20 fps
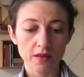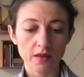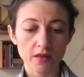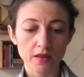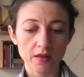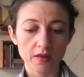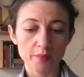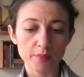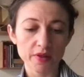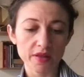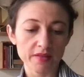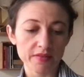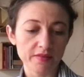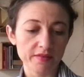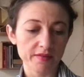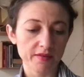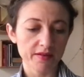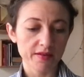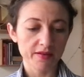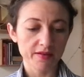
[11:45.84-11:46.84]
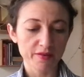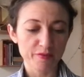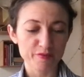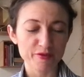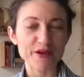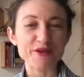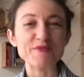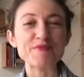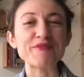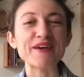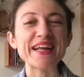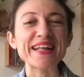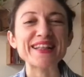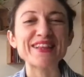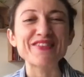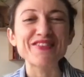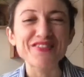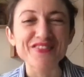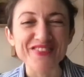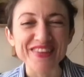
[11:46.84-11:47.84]
a bit by the
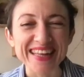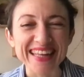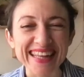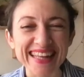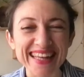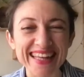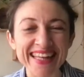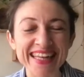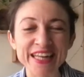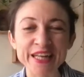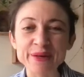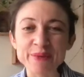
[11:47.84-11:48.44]
feeling,